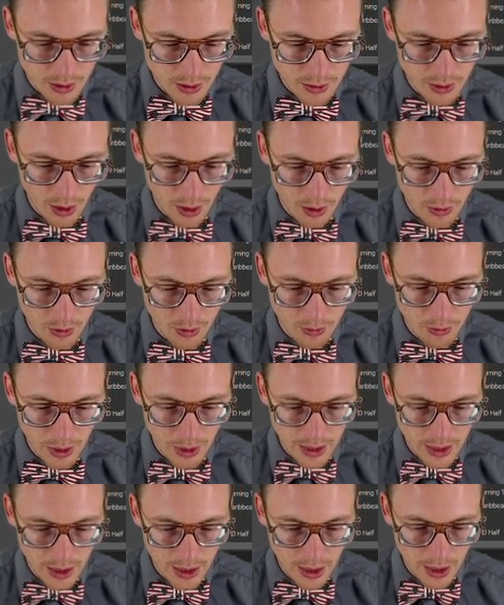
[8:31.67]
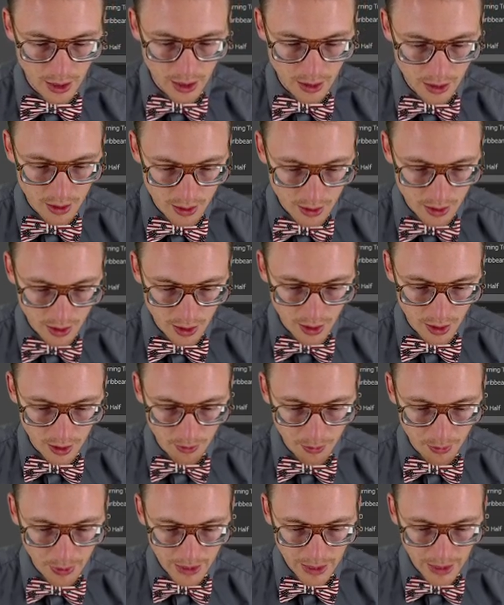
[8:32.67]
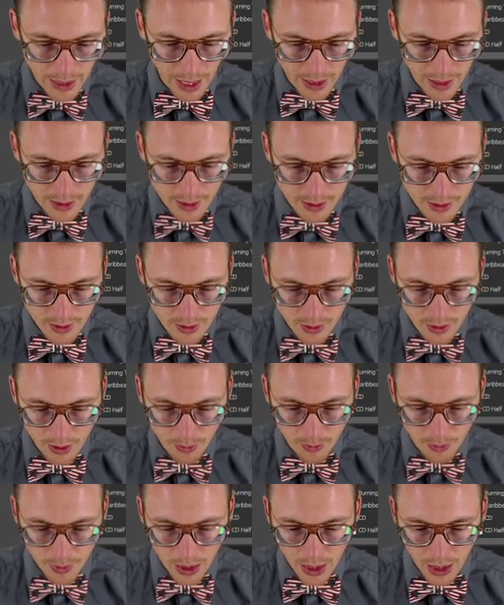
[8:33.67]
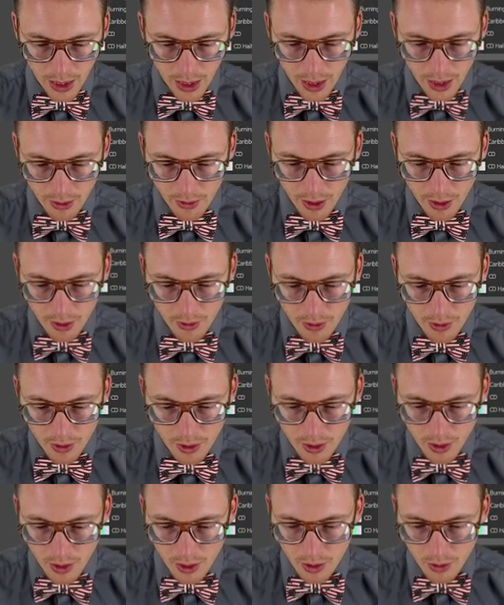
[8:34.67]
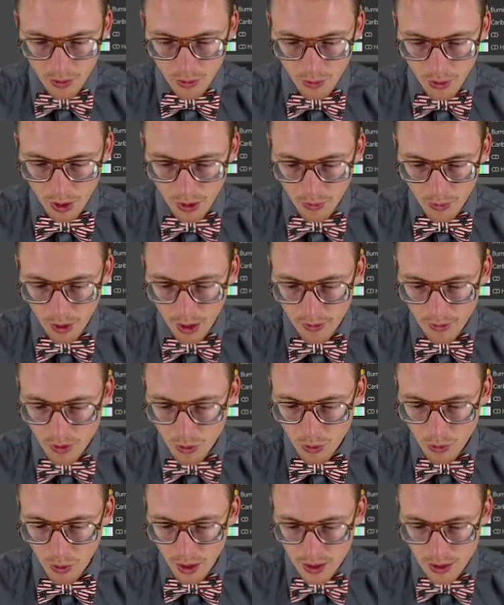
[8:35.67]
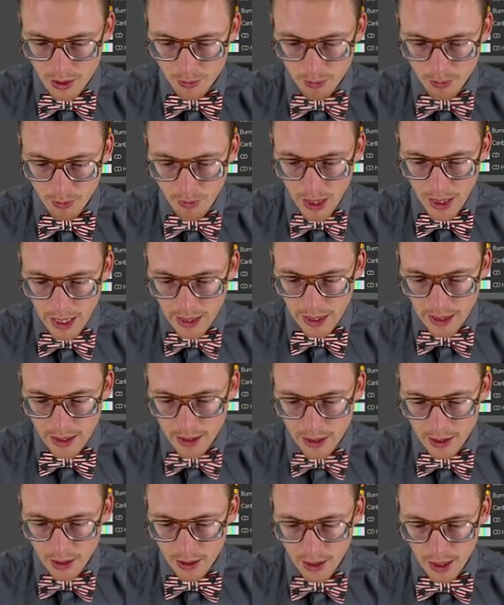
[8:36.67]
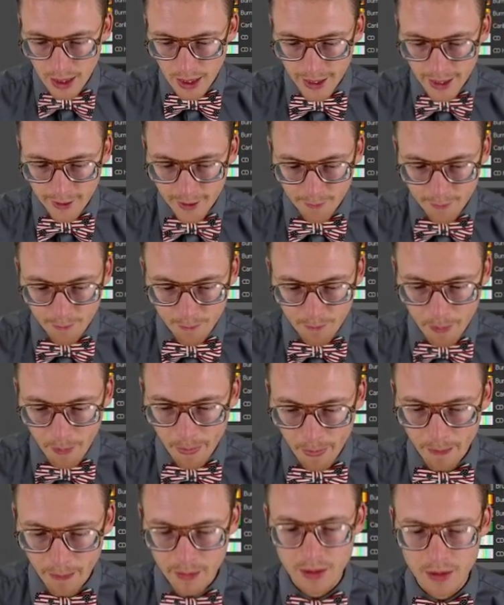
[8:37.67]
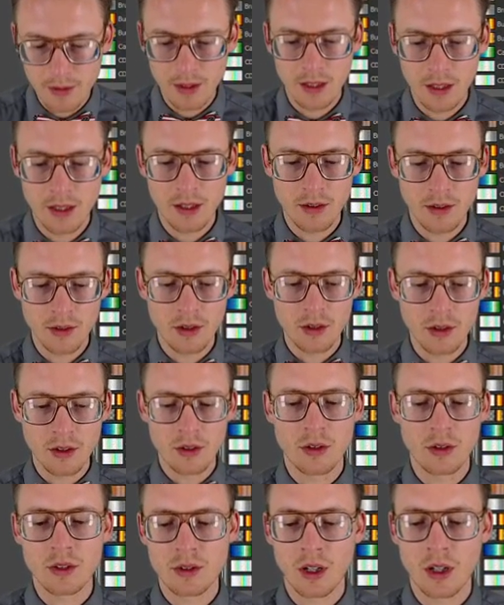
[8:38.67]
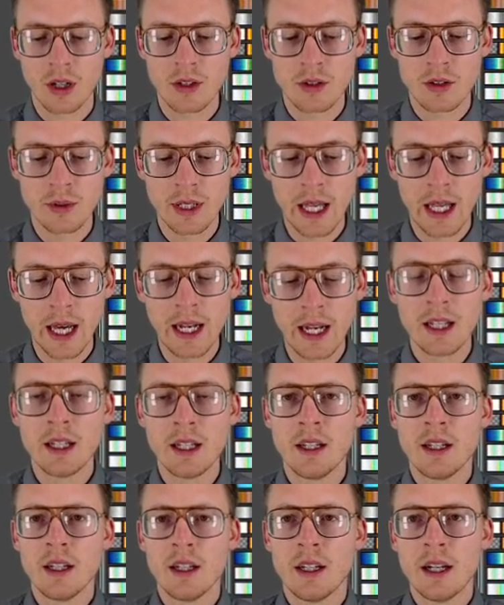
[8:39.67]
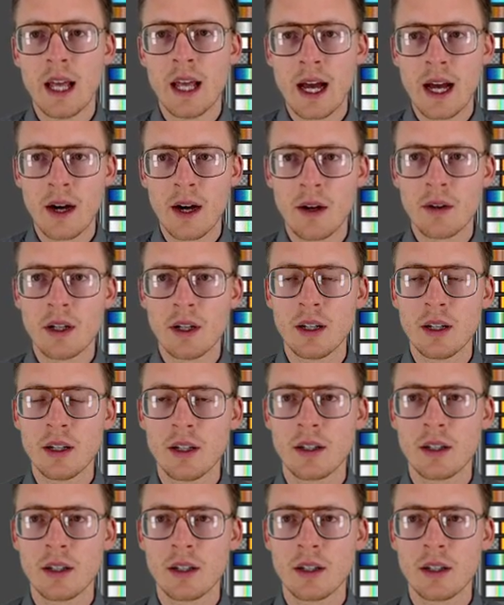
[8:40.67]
start making a pickaxe or something. I don't know. Whatever you want to make, you can start doing that. Now,